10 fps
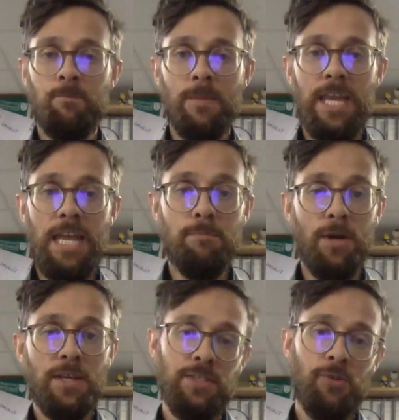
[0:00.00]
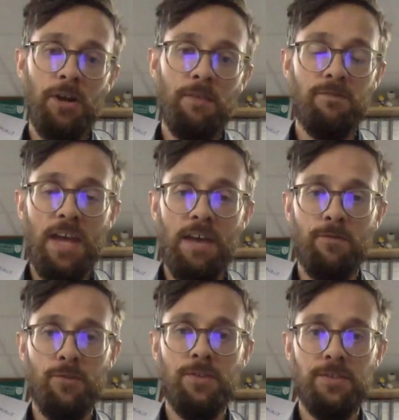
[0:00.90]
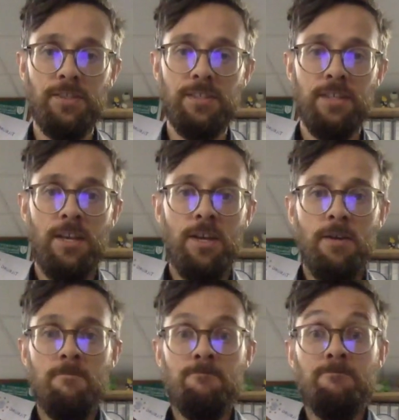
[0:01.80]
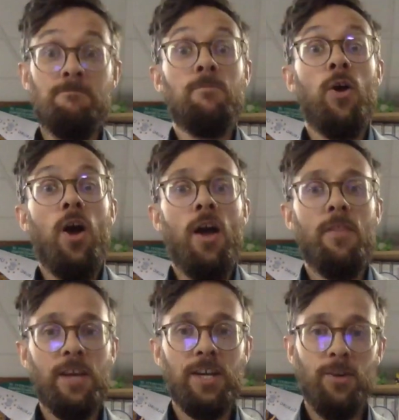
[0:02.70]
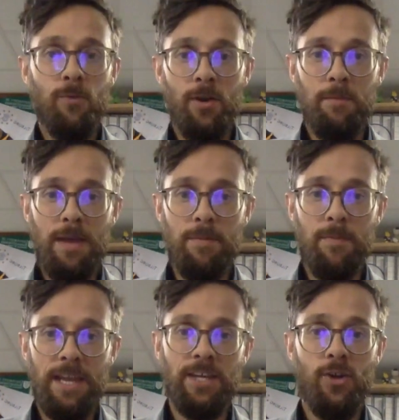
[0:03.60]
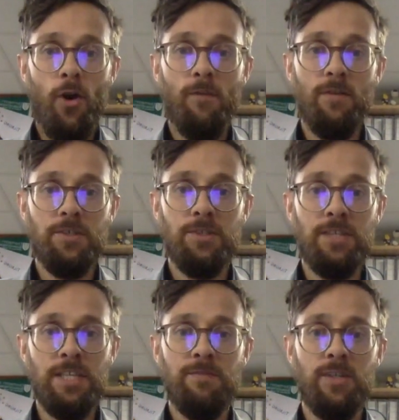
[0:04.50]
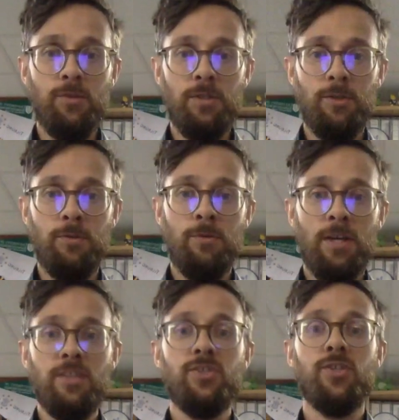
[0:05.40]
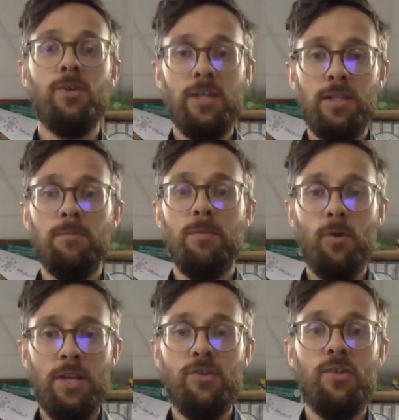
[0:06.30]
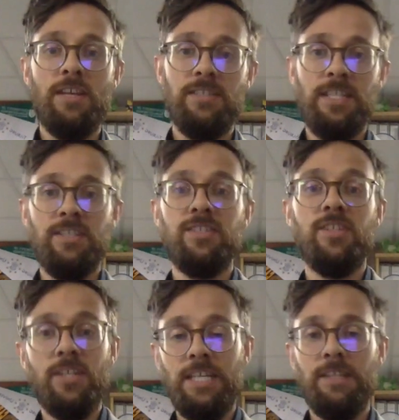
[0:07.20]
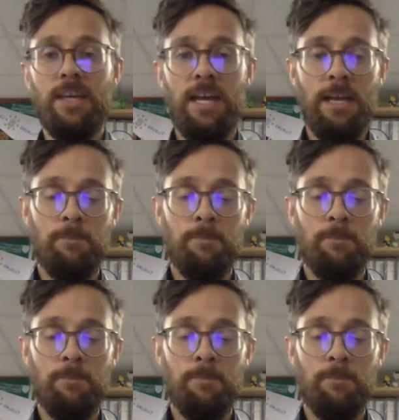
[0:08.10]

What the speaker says: in person or at a fair, for instance, they're going to want to maybe make an offer to the individual who has shown a little bit more interest in studying there